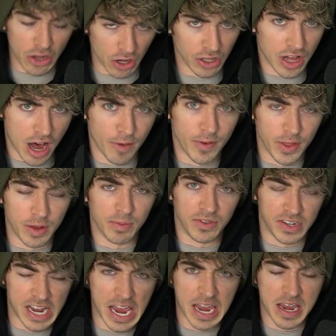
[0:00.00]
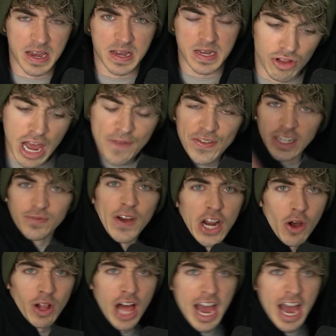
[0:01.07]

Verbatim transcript: and not laugh at them today. Leave this video a